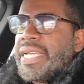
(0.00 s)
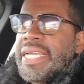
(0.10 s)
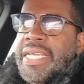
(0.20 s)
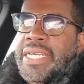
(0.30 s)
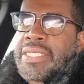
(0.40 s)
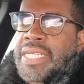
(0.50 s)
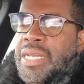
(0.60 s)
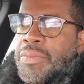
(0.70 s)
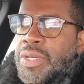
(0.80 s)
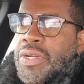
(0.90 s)
is, and
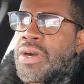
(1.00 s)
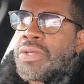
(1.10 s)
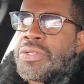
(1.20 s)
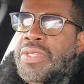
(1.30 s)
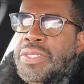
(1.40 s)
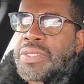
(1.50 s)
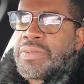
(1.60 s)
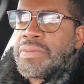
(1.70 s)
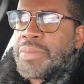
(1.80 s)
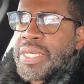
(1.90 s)
I'm going to call you this
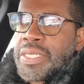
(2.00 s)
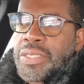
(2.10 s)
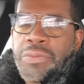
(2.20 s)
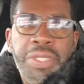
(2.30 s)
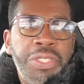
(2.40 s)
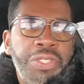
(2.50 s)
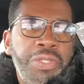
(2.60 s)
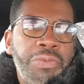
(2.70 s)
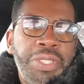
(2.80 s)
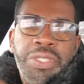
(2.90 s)
because you reach
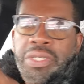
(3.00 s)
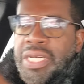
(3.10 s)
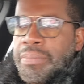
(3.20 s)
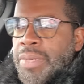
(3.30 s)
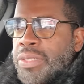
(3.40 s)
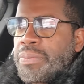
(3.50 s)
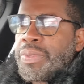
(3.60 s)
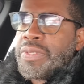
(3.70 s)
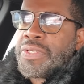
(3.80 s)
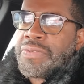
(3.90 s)
a
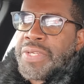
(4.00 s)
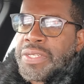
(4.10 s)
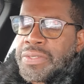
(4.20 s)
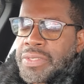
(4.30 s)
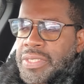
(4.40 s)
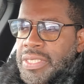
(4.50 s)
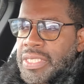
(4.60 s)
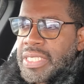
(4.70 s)
multiple of spheres,